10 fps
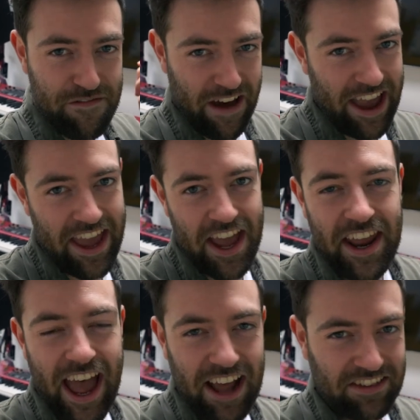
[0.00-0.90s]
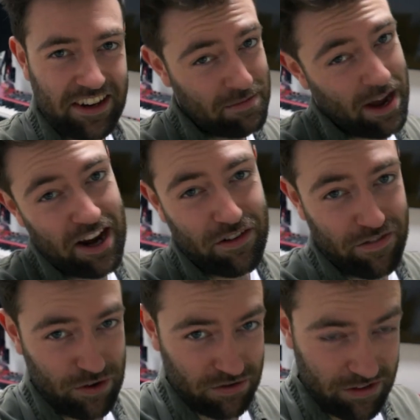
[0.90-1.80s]
via an Aston
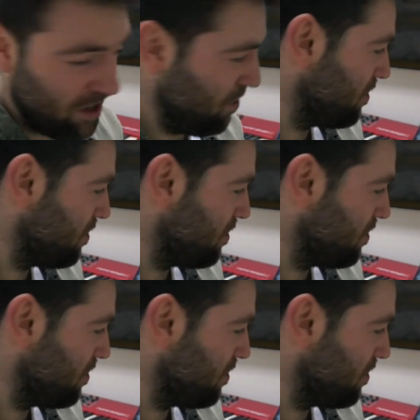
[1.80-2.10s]
microphone review.